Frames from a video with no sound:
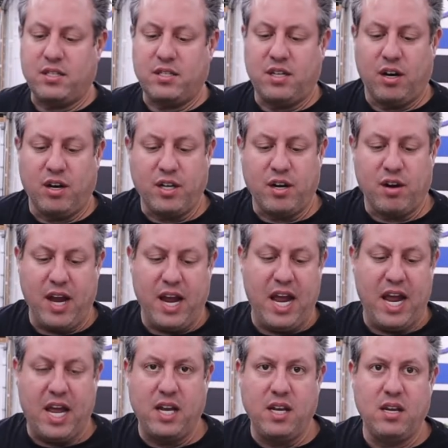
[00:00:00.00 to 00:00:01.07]
still in your
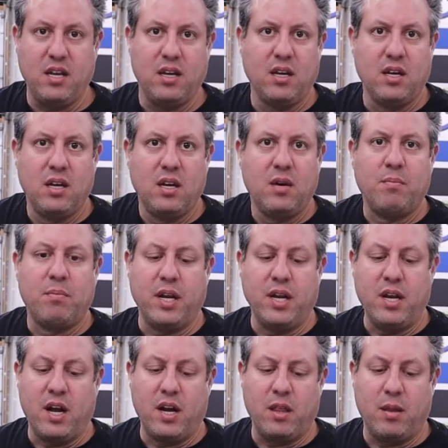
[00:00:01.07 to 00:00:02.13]
hand, but
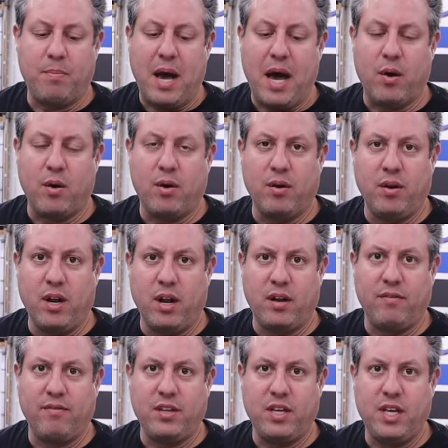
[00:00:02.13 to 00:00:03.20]
none of the power, none
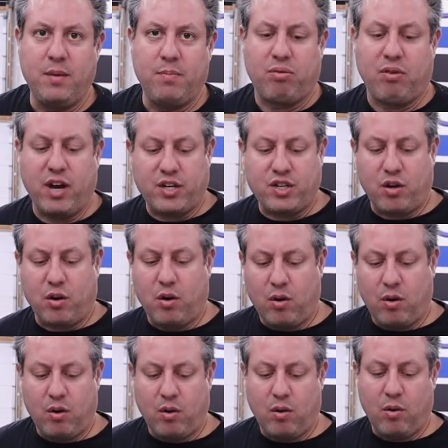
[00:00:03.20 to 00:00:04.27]
of the pressure
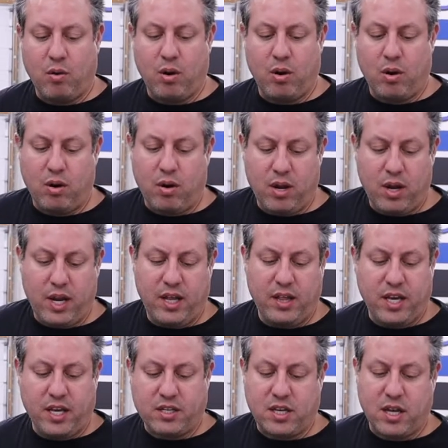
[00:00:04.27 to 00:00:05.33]
or
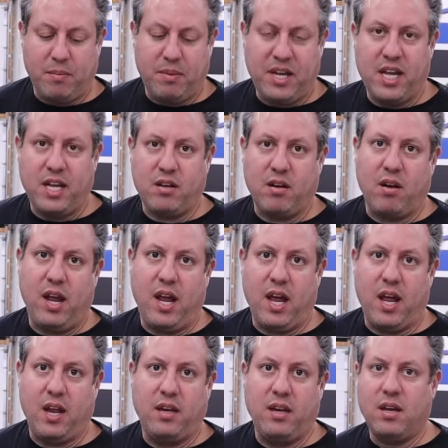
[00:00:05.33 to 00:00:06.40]
anything is going to be in your
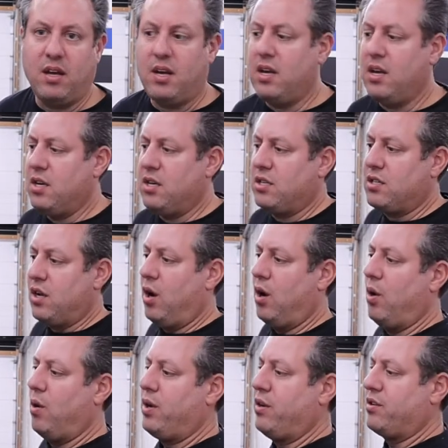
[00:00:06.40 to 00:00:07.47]
hand.
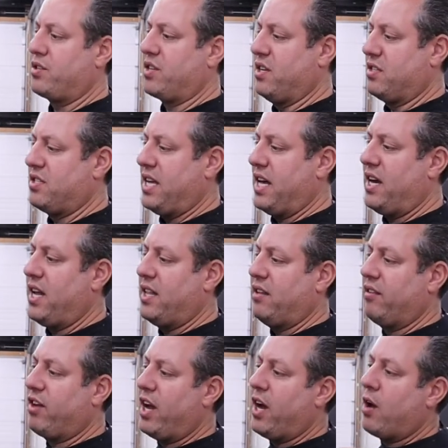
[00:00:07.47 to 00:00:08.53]
So you're just going to set it on the
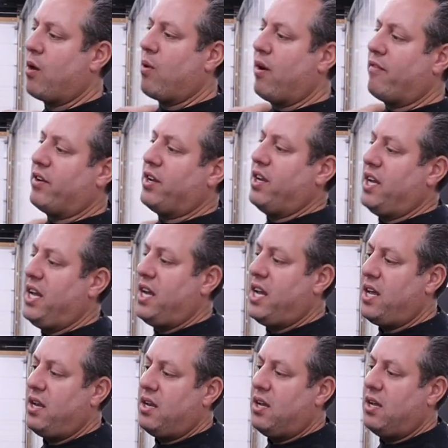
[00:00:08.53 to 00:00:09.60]
tire wherever you need
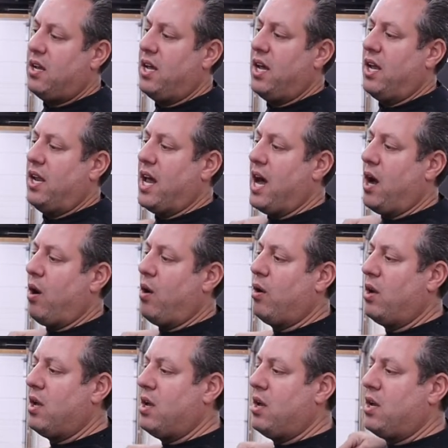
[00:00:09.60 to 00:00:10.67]
it, and
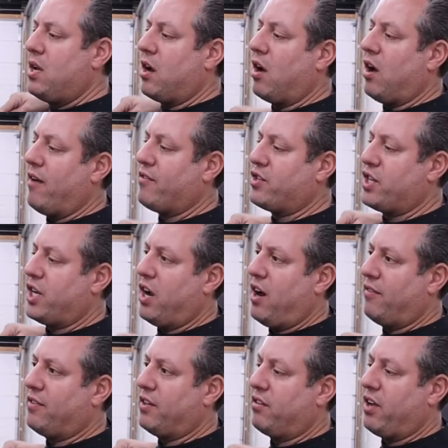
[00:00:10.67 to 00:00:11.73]
now you're leveraging
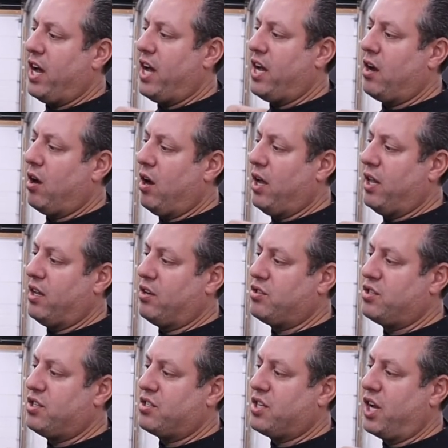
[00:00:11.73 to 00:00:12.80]
off the tire, and
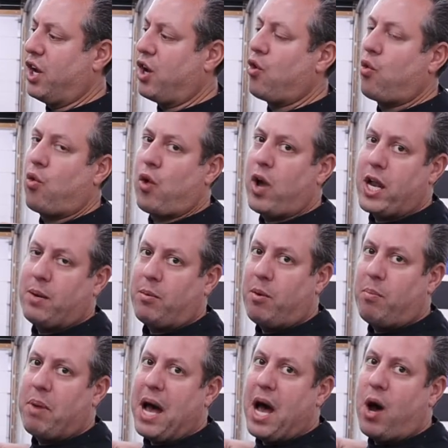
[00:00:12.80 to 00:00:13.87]
there's just
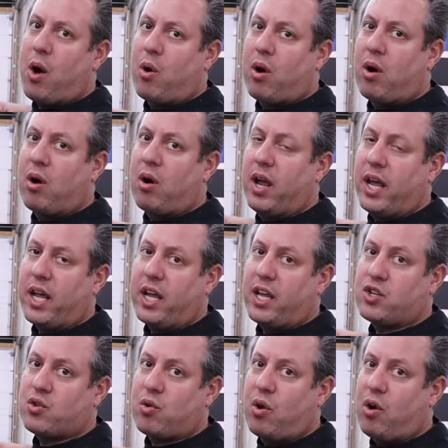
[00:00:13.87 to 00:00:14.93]
incredible power and
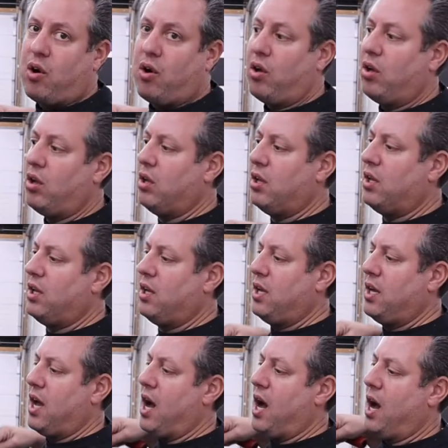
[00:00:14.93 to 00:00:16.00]
control
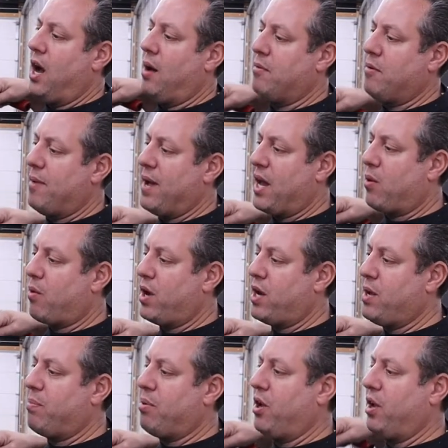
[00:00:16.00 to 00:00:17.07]
no matter where
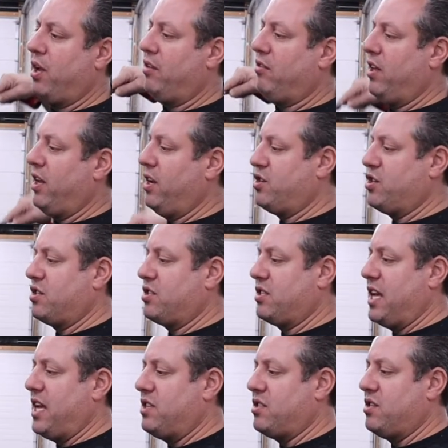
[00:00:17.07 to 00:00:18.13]
you put it, and it just
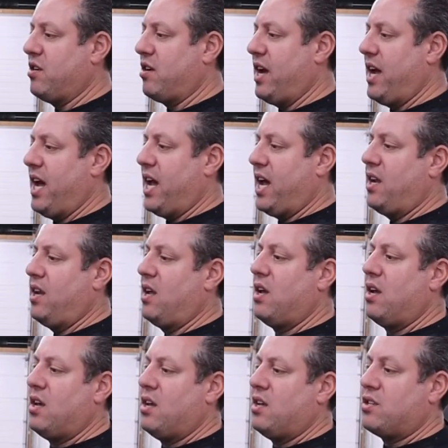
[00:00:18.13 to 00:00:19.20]
stays in your hand,
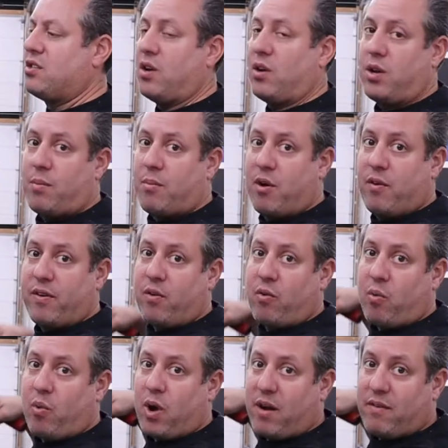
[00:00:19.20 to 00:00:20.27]
so you're
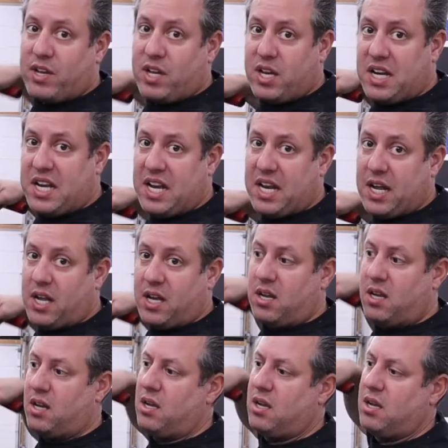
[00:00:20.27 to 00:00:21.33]
moving wherever you need it
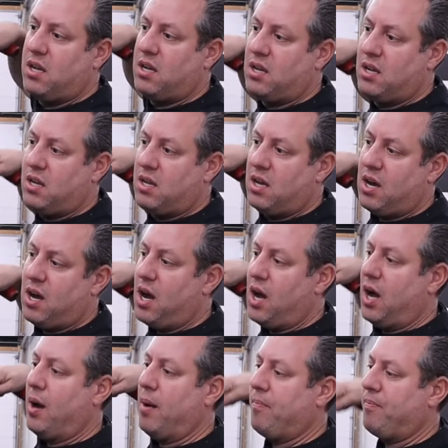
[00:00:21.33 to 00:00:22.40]

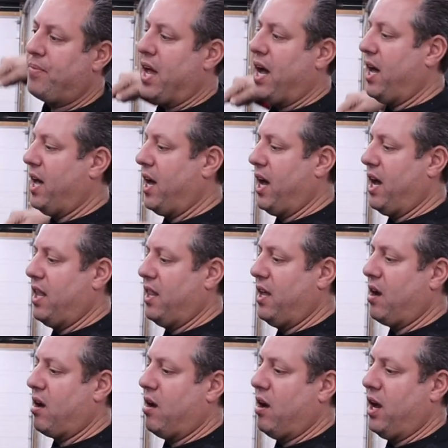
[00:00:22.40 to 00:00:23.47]
on
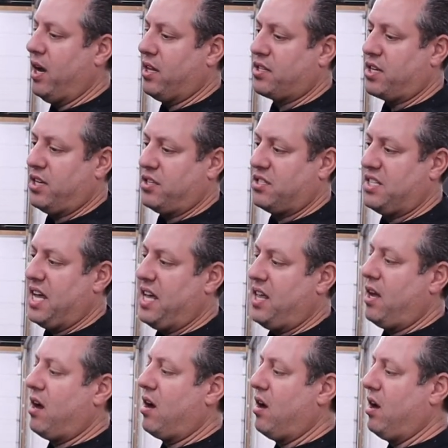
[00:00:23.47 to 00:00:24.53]
there, and it's going to stay
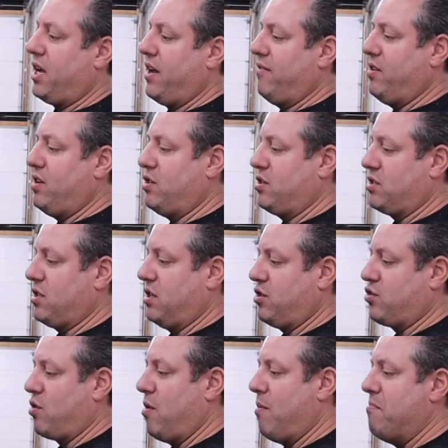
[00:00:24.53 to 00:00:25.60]
there and give you just a
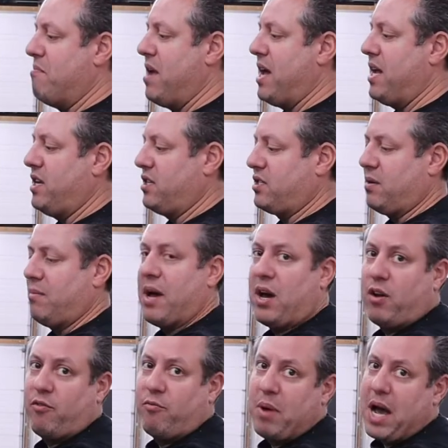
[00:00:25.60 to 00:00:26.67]
tremendous
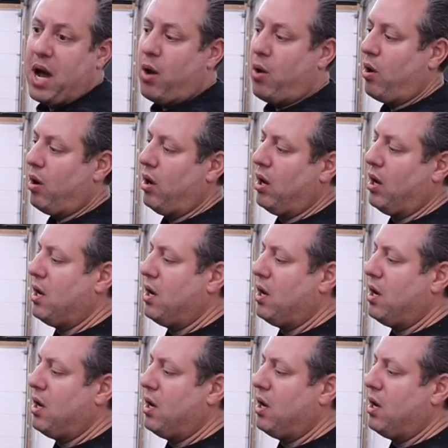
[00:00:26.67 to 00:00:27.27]
amount of power.